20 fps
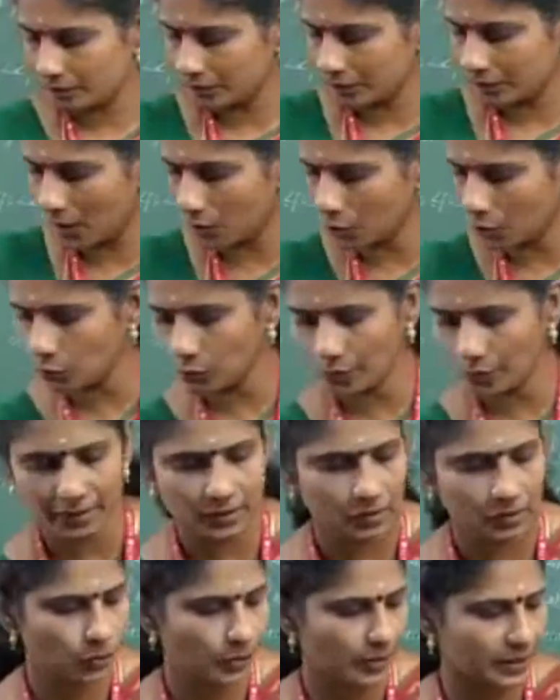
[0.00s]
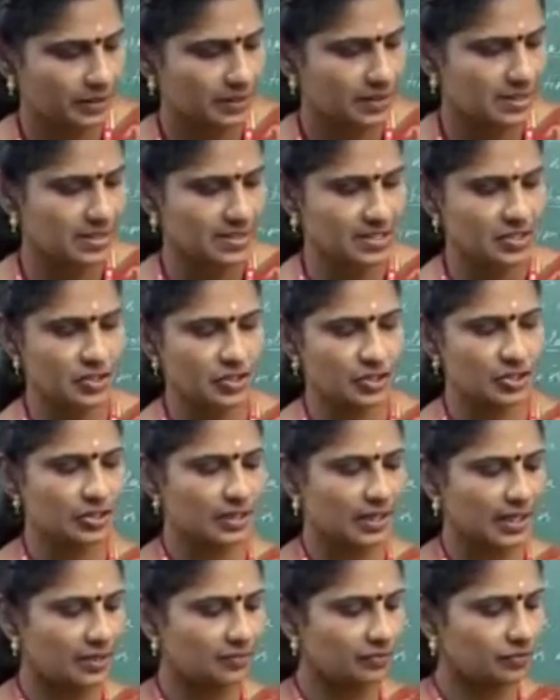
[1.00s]
Now you can look at this
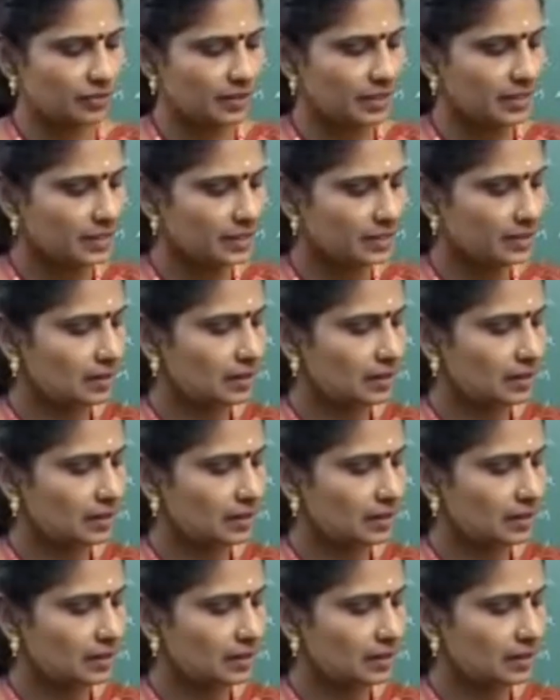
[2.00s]
section carefully.